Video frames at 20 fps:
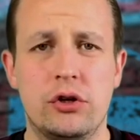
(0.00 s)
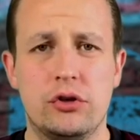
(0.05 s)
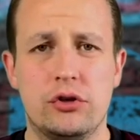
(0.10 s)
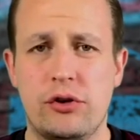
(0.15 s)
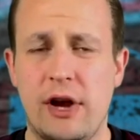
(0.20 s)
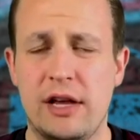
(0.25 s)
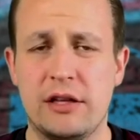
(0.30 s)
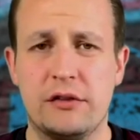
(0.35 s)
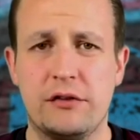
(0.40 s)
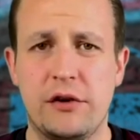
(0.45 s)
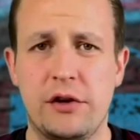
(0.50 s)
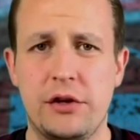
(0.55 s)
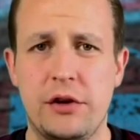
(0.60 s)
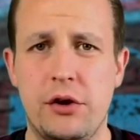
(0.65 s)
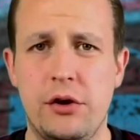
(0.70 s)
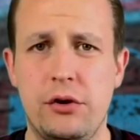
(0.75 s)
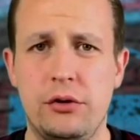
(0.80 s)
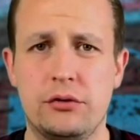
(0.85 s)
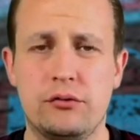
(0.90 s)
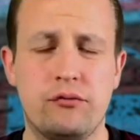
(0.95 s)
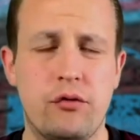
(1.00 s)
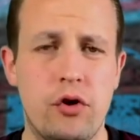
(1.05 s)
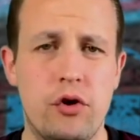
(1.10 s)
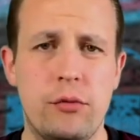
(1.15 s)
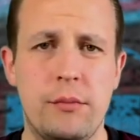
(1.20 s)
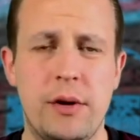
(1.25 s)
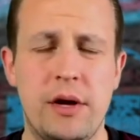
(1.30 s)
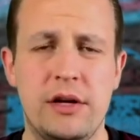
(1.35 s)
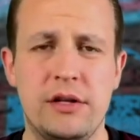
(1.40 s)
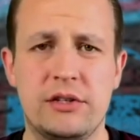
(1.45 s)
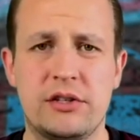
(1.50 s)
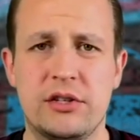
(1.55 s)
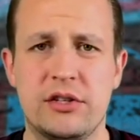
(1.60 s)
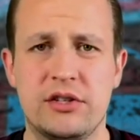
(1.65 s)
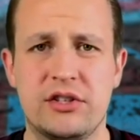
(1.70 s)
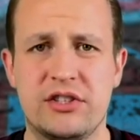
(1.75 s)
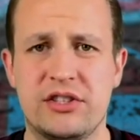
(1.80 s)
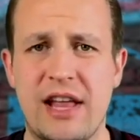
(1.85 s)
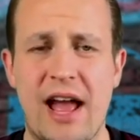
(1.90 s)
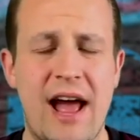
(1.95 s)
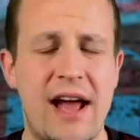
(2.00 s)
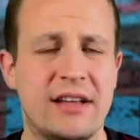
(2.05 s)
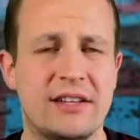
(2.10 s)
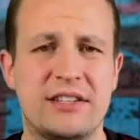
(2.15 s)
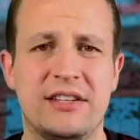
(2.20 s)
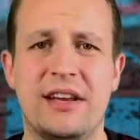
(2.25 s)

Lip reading: transfer news, rumours, stats